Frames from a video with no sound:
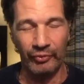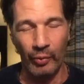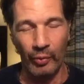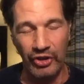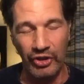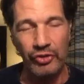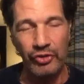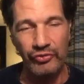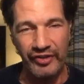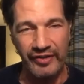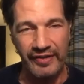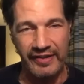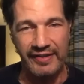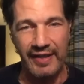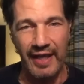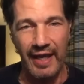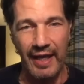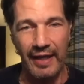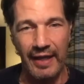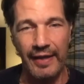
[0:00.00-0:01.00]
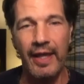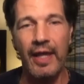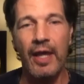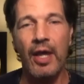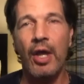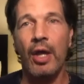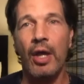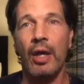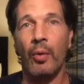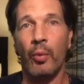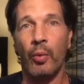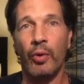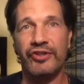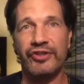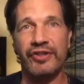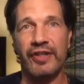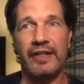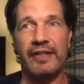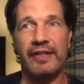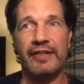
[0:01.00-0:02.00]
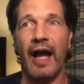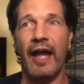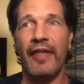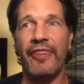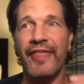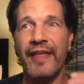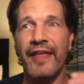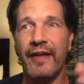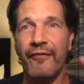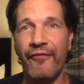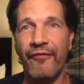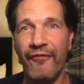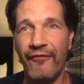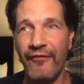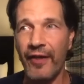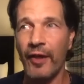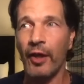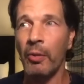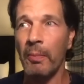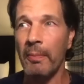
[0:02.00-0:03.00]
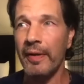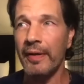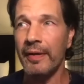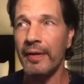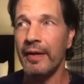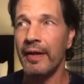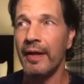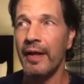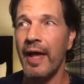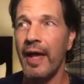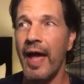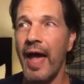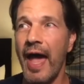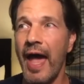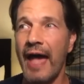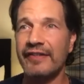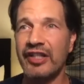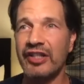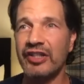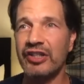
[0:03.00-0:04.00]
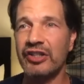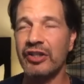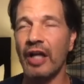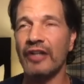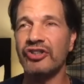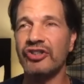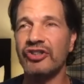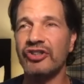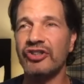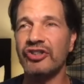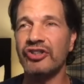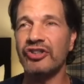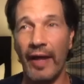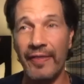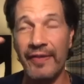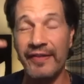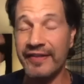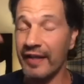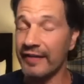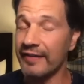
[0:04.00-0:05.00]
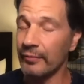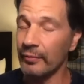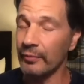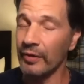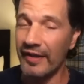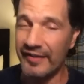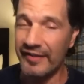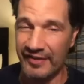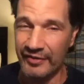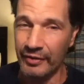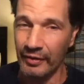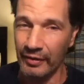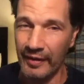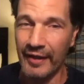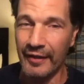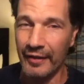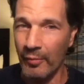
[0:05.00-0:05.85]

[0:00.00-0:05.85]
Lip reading: What you just said, which is, I think film has such, and this I didn't realize until later.